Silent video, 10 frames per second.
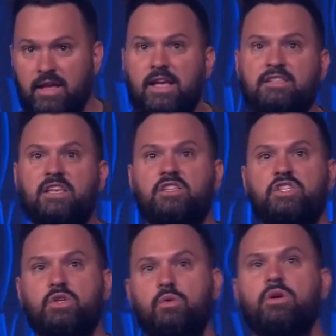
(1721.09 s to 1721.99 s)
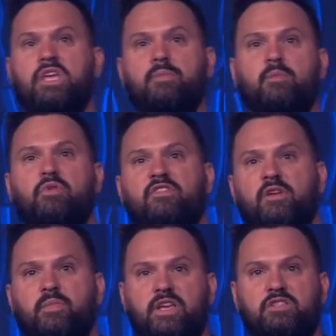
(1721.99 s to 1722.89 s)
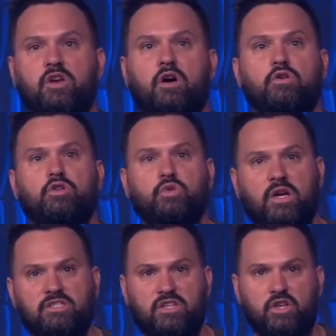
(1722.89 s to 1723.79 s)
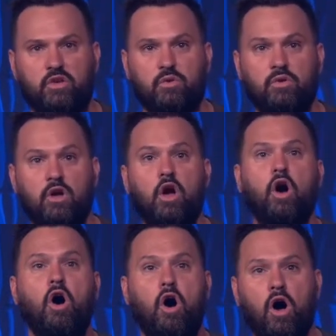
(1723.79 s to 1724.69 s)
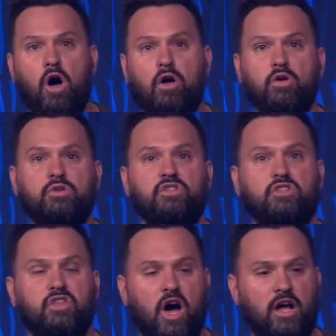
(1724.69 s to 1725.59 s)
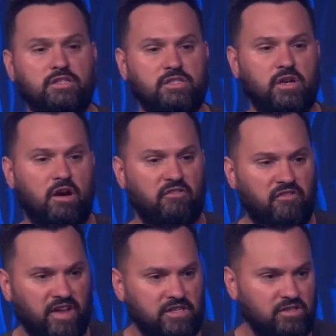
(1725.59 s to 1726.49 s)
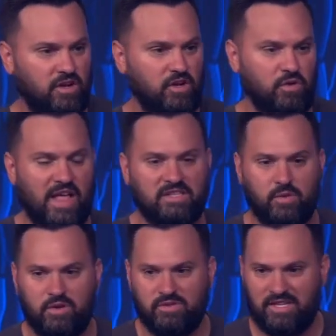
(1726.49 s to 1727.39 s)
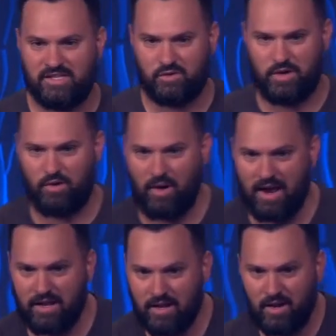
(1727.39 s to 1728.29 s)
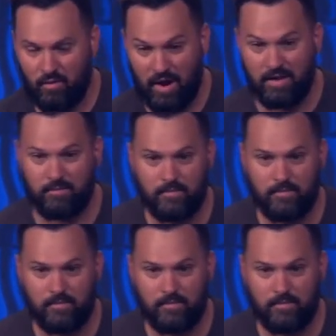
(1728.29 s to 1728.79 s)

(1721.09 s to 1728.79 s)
It says you will keep in perfect peace all who trust in you, all whose thoughts are fixed on you. And that's what you see in surrender, right? Right?